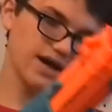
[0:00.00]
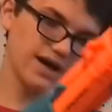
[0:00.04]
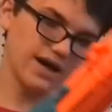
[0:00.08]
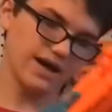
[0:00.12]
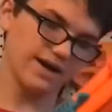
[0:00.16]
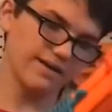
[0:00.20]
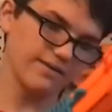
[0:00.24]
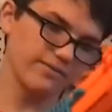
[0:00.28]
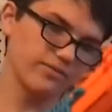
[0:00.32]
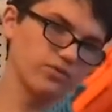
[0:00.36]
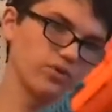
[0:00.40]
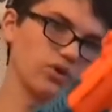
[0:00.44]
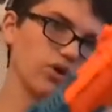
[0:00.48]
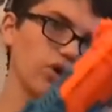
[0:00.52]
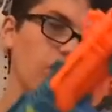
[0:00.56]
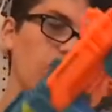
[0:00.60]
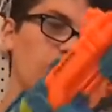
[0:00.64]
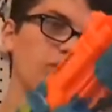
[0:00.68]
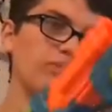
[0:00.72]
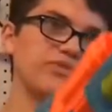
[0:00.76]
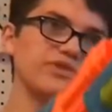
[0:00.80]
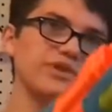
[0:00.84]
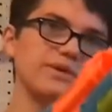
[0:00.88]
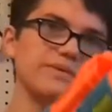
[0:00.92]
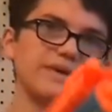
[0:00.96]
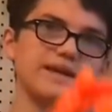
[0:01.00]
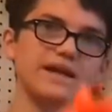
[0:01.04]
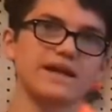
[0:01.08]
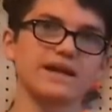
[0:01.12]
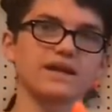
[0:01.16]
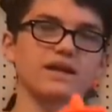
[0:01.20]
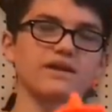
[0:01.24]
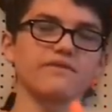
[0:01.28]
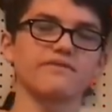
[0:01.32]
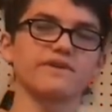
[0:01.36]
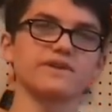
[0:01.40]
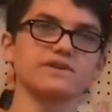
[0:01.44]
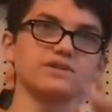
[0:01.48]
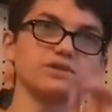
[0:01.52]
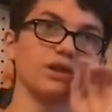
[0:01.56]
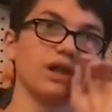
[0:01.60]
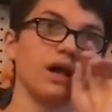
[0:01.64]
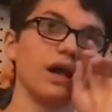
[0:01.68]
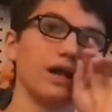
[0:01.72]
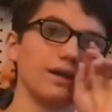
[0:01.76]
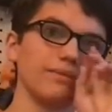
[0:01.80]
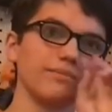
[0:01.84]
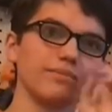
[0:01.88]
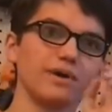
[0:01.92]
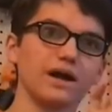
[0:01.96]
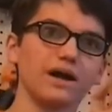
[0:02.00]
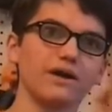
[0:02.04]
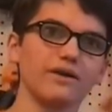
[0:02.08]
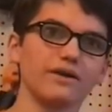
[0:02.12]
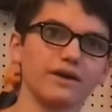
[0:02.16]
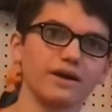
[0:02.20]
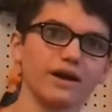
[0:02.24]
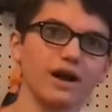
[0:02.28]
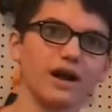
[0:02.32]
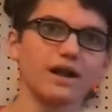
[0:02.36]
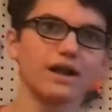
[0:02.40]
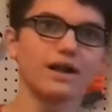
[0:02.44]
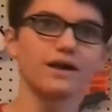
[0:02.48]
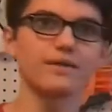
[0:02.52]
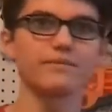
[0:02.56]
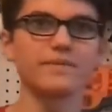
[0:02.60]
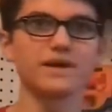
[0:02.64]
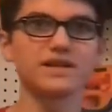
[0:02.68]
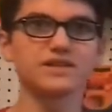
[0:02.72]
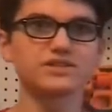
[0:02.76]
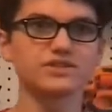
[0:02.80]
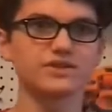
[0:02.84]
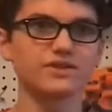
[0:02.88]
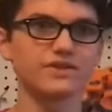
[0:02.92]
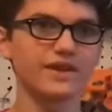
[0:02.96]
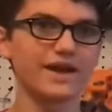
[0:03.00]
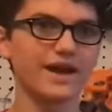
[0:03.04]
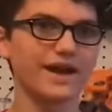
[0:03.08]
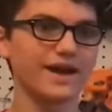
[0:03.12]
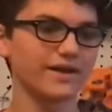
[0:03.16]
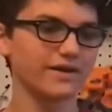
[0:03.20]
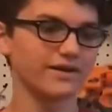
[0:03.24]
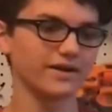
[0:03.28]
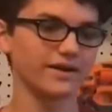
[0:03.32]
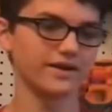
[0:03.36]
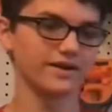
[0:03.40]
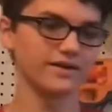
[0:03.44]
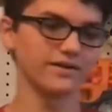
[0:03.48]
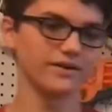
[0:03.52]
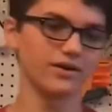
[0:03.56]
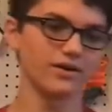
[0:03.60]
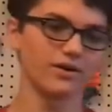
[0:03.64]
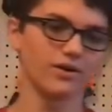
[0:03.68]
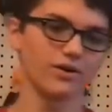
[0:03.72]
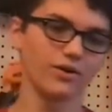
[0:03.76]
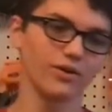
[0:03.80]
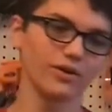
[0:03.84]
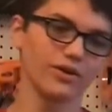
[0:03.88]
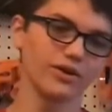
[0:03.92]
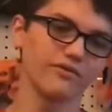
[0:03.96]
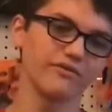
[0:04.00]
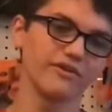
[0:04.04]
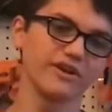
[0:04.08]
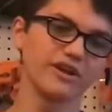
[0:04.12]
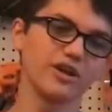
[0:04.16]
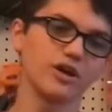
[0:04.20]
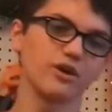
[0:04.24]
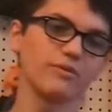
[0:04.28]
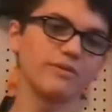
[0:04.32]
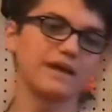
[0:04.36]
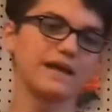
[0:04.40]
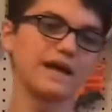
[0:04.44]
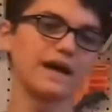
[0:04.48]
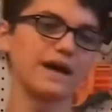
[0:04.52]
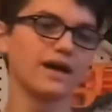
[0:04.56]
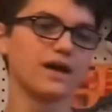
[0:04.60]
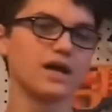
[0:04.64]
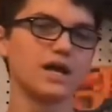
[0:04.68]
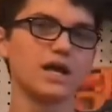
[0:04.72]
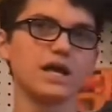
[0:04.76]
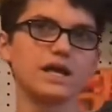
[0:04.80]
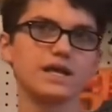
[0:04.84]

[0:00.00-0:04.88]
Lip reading: I will hopefully be getting a Vigilon and Pyragon. I mentioned that in an earlier video, but yeah.